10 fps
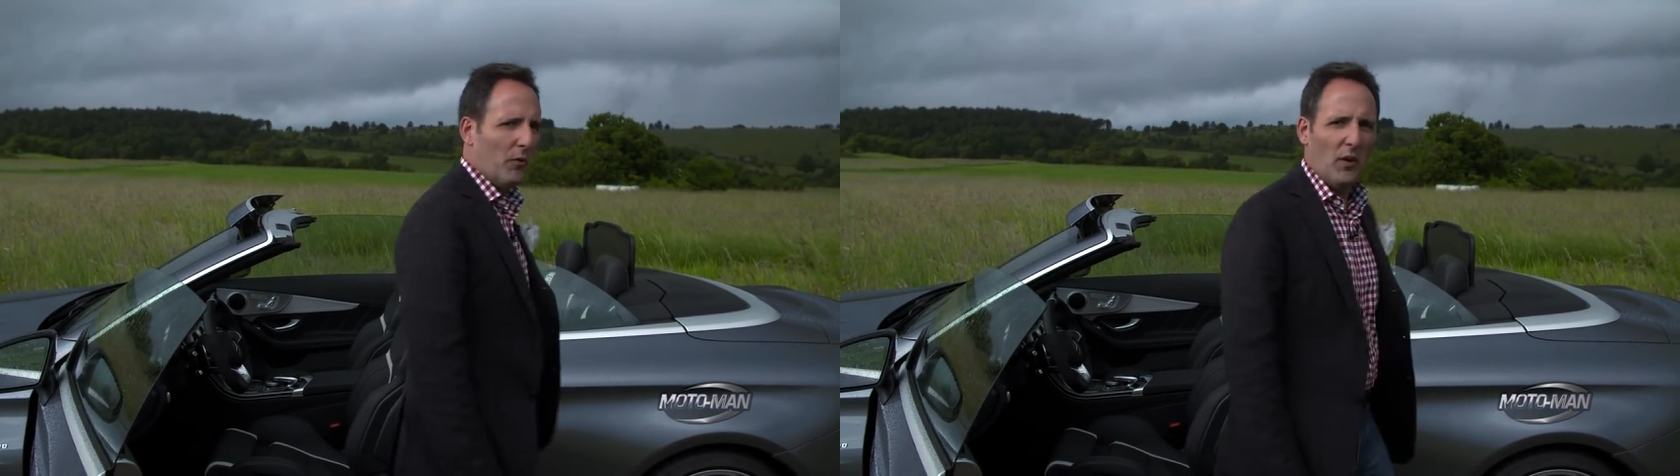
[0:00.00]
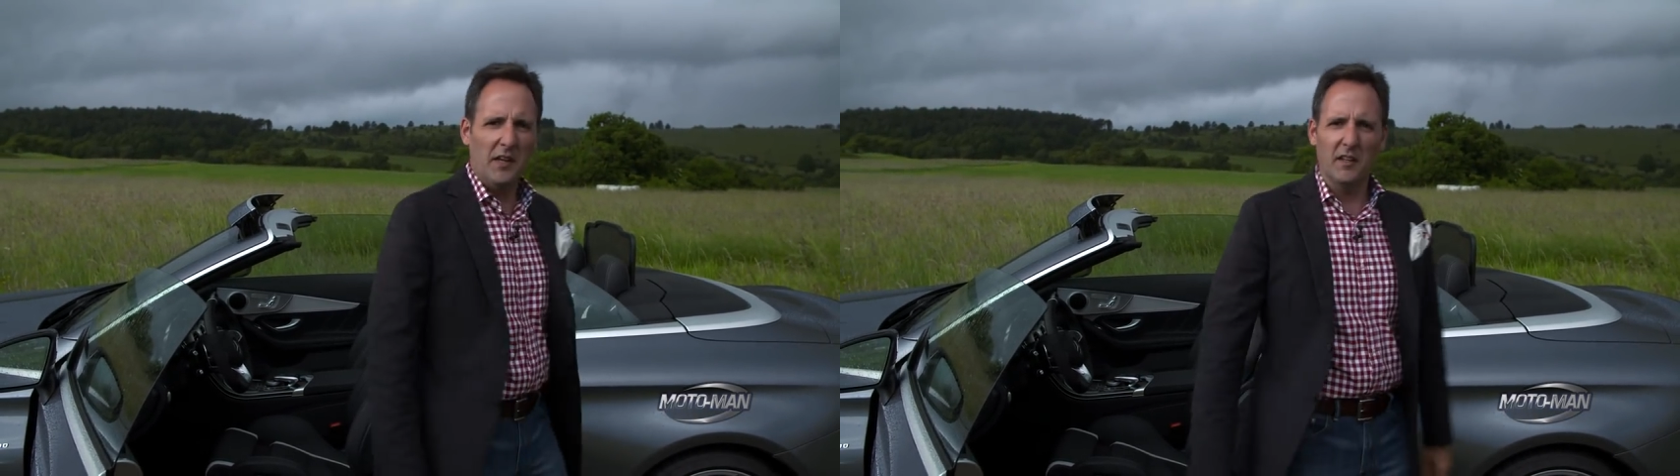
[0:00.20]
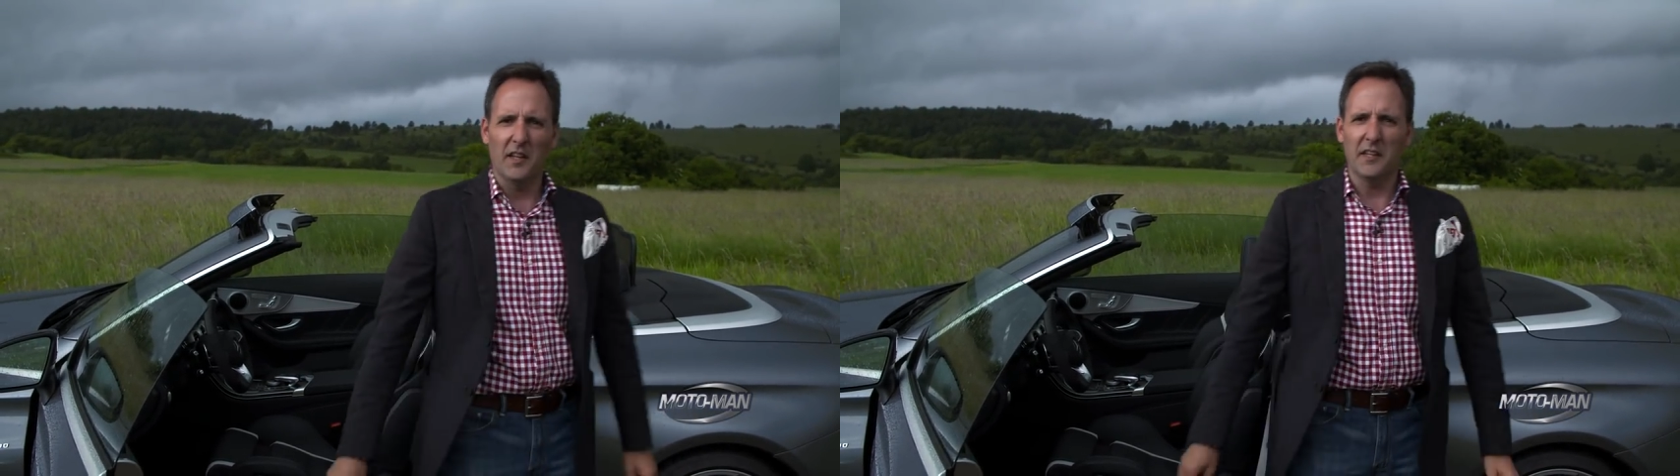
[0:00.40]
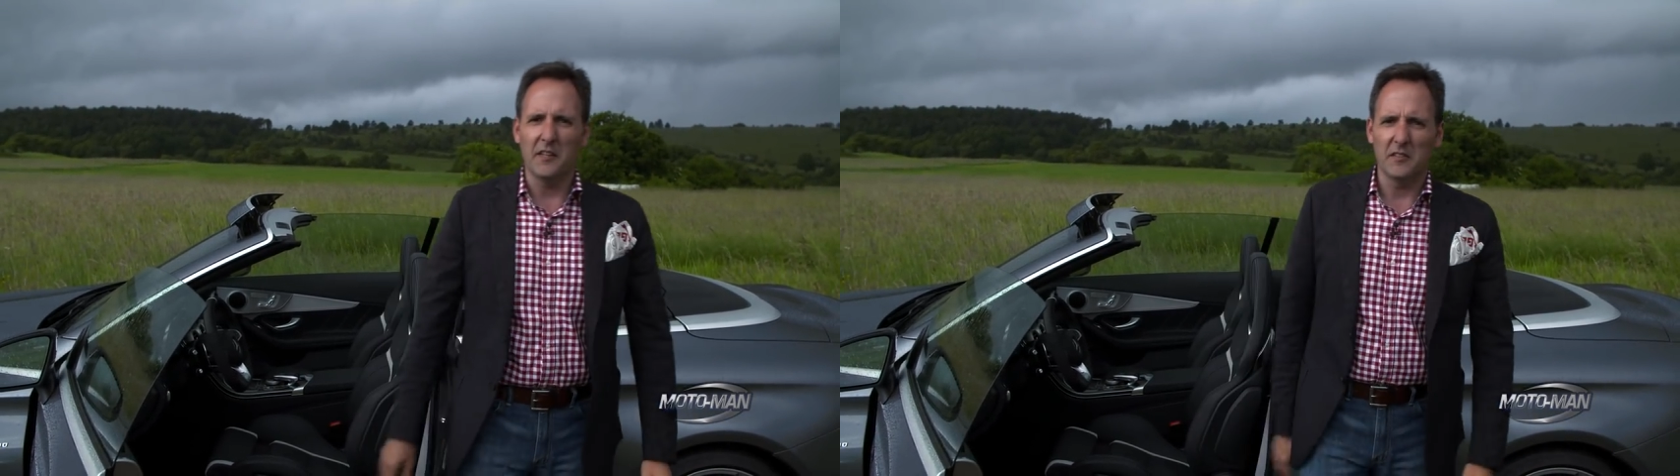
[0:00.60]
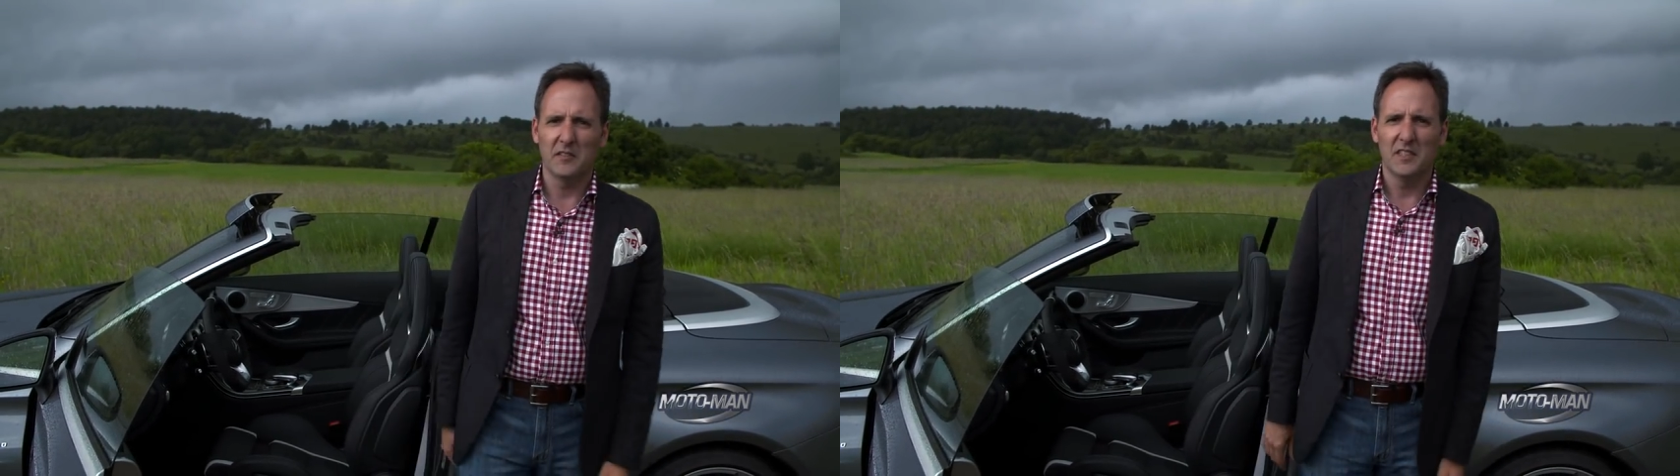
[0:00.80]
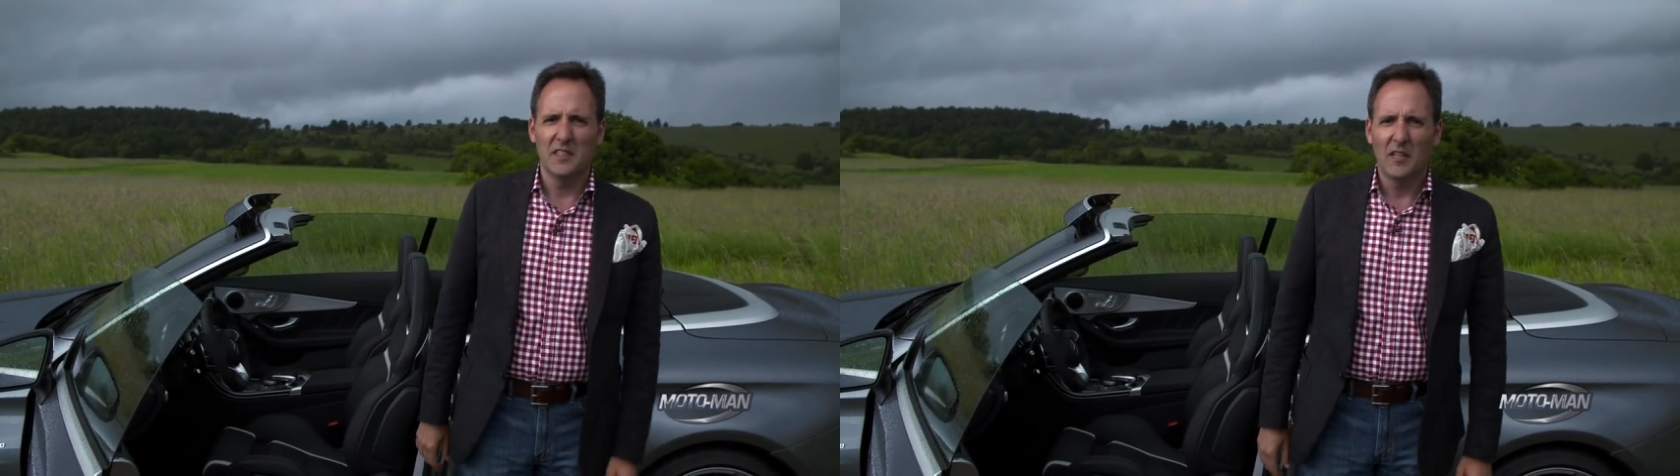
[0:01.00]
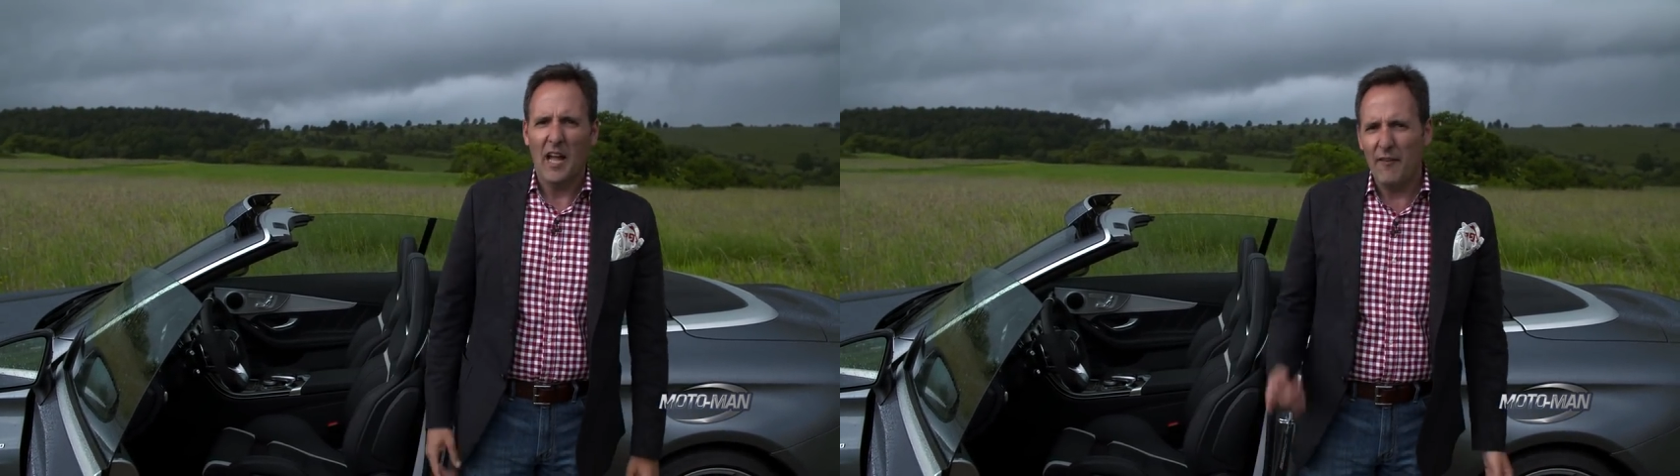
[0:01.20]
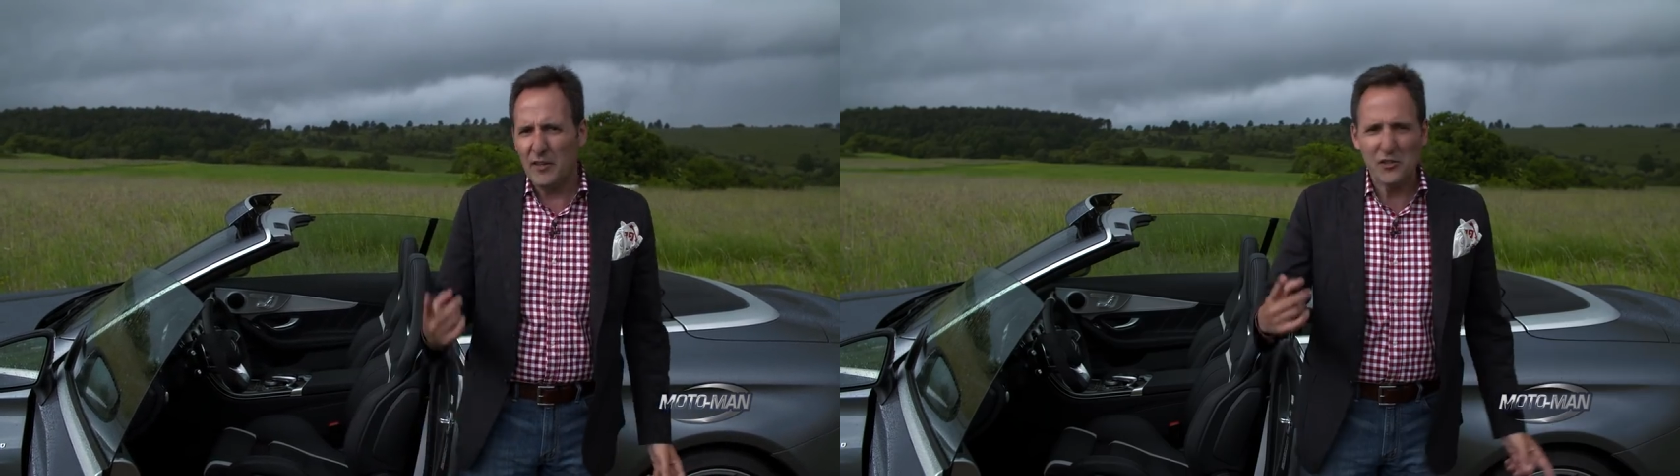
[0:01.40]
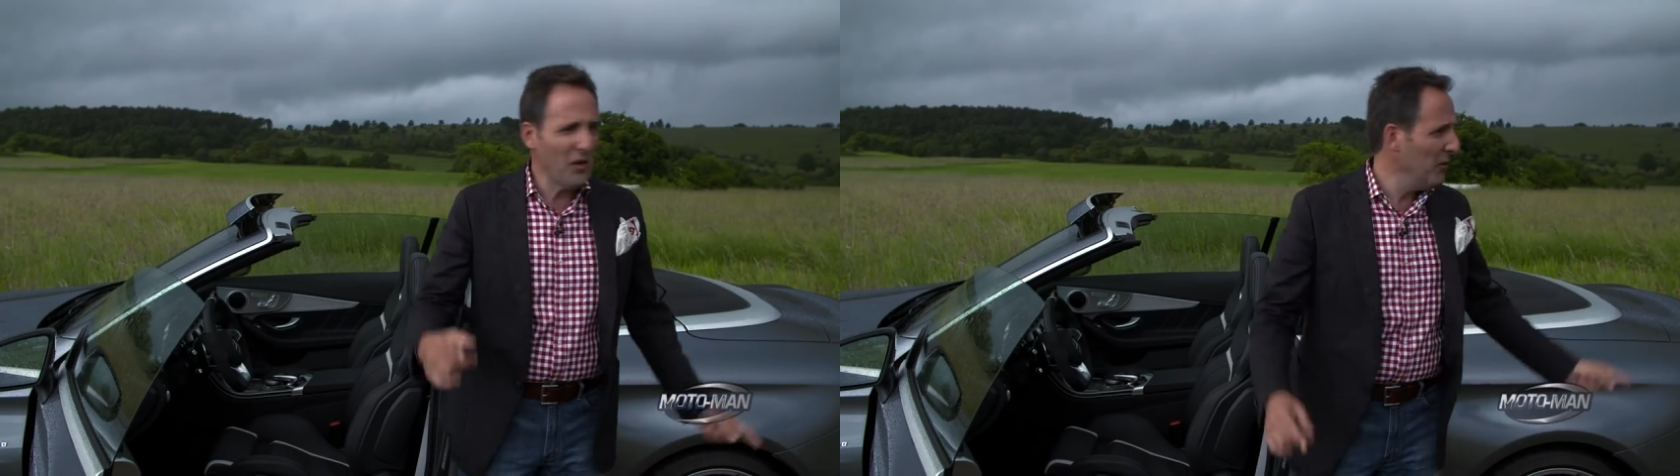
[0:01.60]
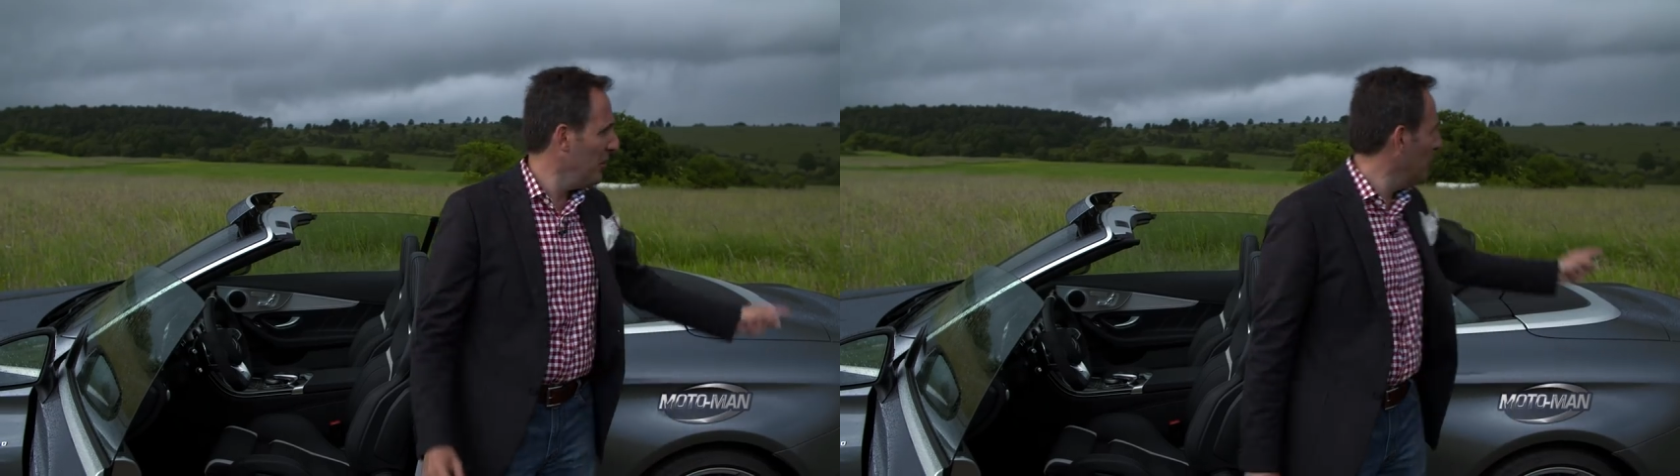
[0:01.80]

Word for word: of a rain delay here. Have I shown